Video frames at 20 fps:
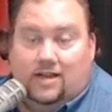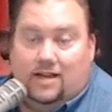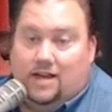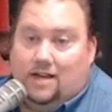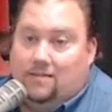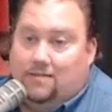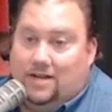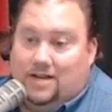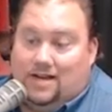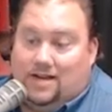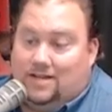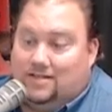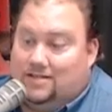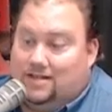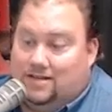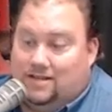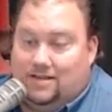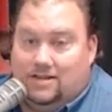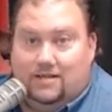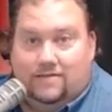I'll
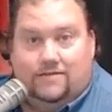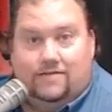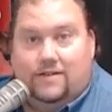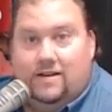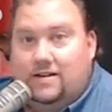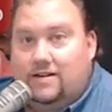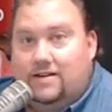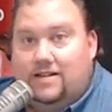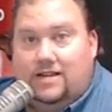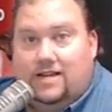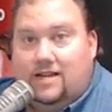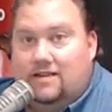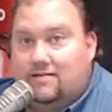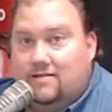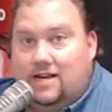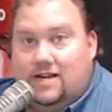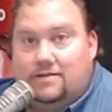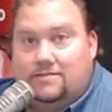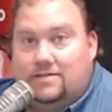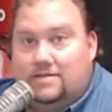tell you, if anything
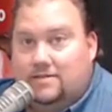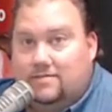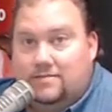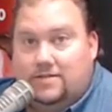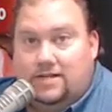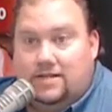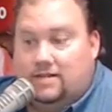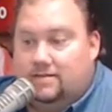ever happens to me,